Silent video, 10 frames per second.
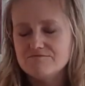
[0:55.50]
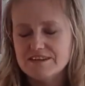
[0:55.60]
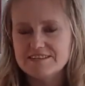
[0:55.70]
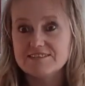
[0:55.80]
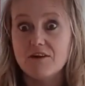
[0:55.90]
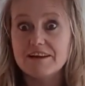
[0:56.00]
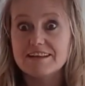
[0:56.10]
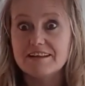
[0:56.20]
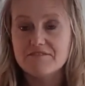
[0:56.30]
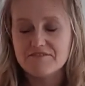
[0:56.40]

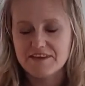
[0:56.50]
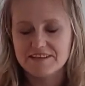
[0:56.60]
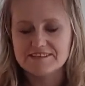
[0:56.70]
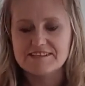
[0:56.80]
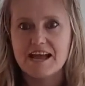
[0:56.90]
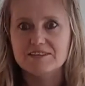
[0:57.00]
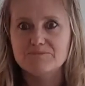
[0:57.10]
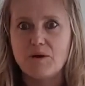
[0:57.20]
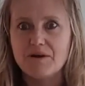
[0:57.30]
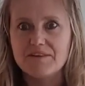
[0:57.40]
recycling things and
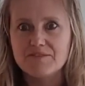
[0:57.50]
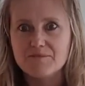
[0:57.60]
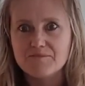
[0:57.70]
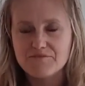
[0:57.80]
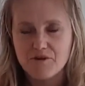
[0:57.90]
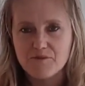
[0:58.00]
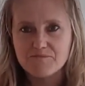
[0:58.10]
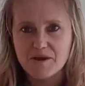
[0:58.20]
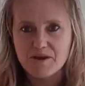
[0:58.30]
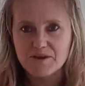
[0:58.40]
buying them
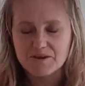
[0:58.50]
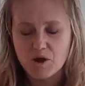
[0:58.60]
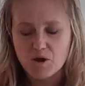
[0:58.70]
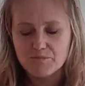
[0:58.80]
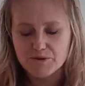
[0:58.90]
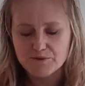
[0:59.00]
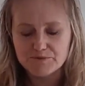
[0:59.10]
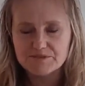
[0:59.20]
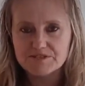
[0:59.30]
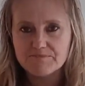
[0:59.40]
from car
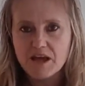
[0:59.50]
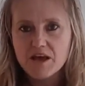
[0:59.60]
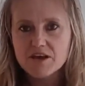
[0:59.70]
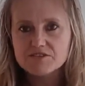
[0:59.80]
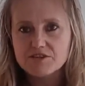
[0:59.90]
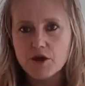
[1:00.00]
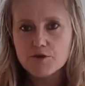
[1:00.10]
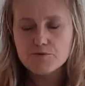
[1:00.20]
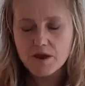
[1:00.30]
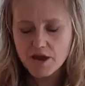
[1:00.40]
boots.
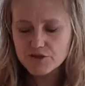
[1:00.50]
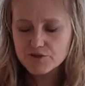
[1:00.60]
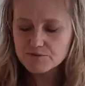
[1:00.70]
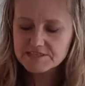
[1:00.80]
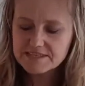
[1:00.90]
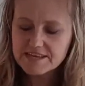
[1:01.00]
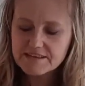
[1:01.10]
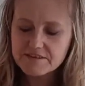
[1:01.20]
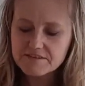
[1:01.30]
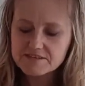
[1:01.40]
So you'll
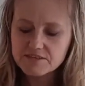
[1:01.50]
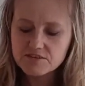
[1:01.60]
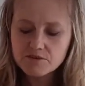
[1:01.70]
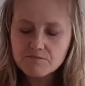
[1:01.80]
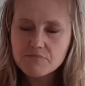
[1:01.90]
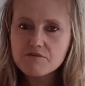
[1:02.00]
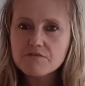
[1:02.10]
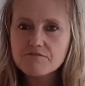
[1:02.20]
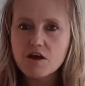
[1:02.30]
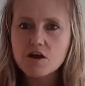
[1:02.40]
see that there's a number
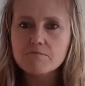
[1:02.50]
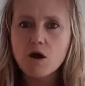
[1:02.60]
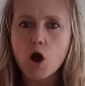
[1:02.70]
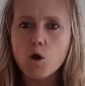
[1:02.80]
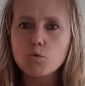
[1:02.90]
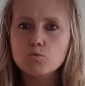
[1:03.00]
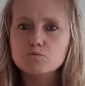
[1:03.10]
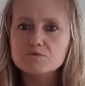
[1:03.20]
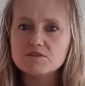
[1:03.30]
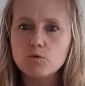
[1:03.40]
of
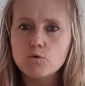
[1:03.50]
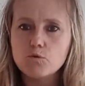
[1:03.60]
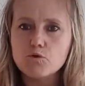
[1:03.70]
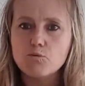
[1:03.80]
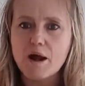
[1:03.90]
holes all the